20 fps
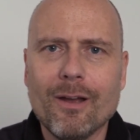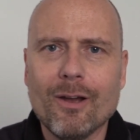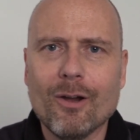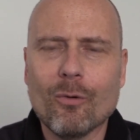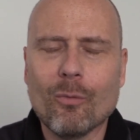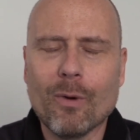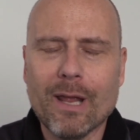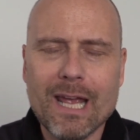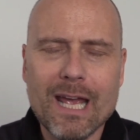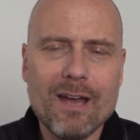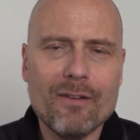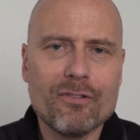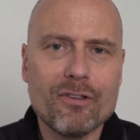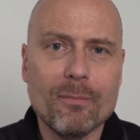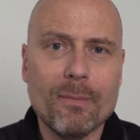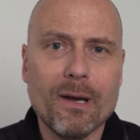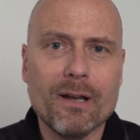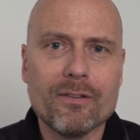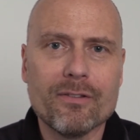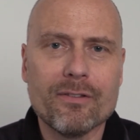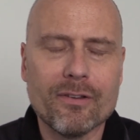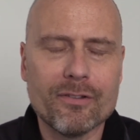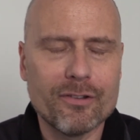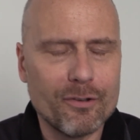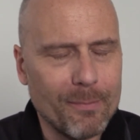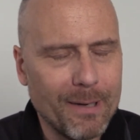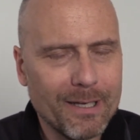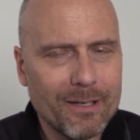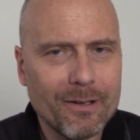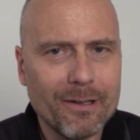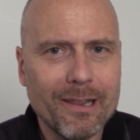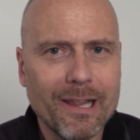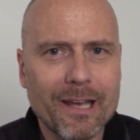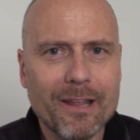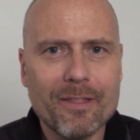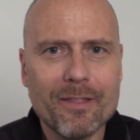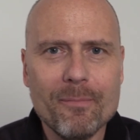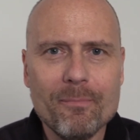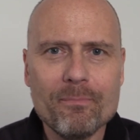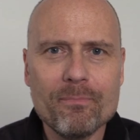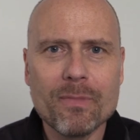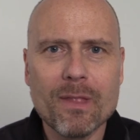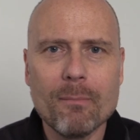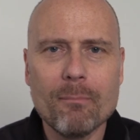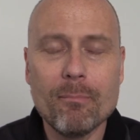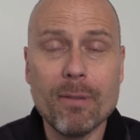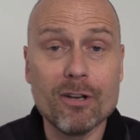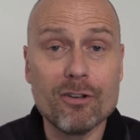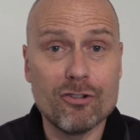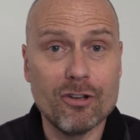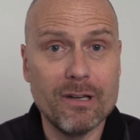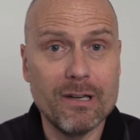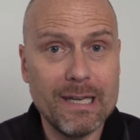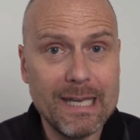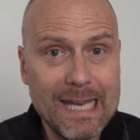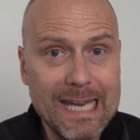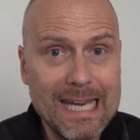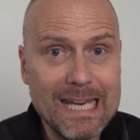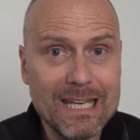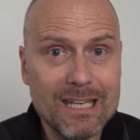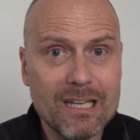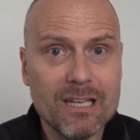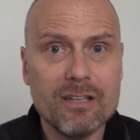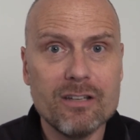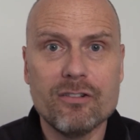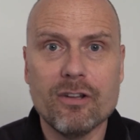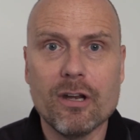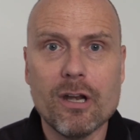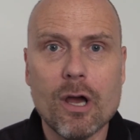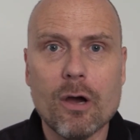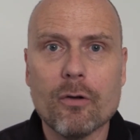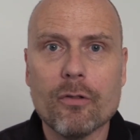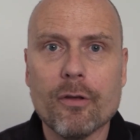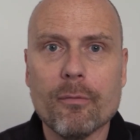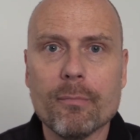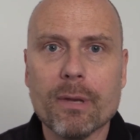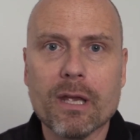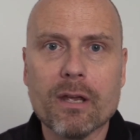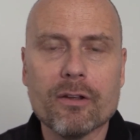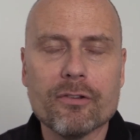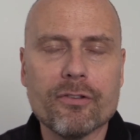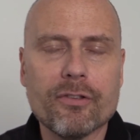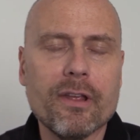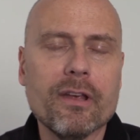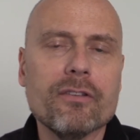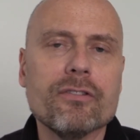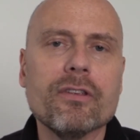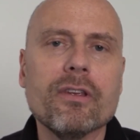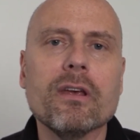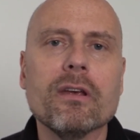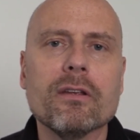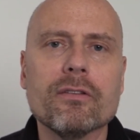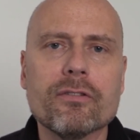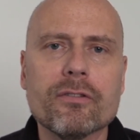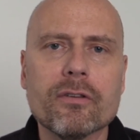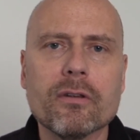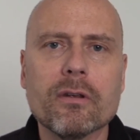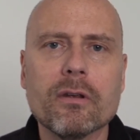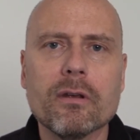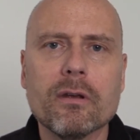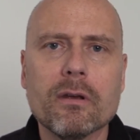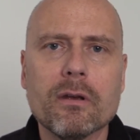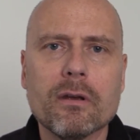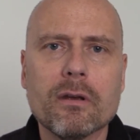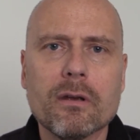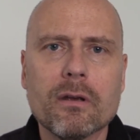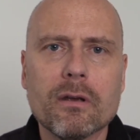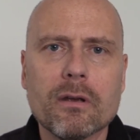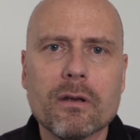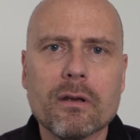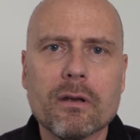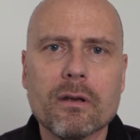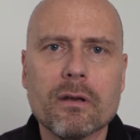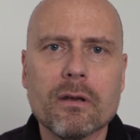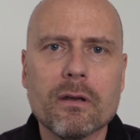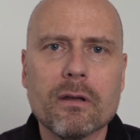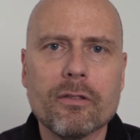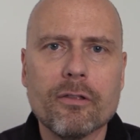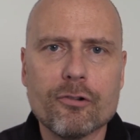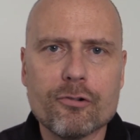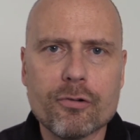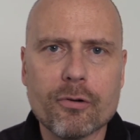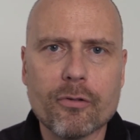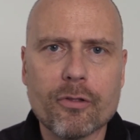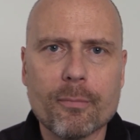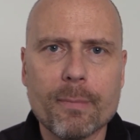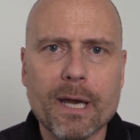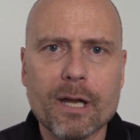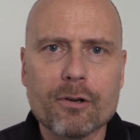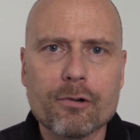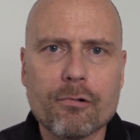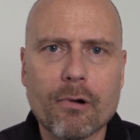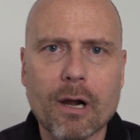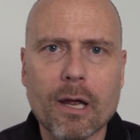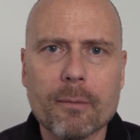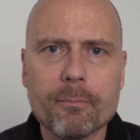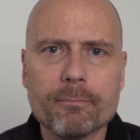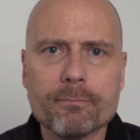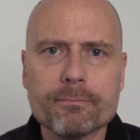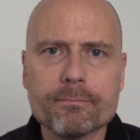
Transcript: we have some answers. You might not like them, but you need to know them because this is the truth about crime.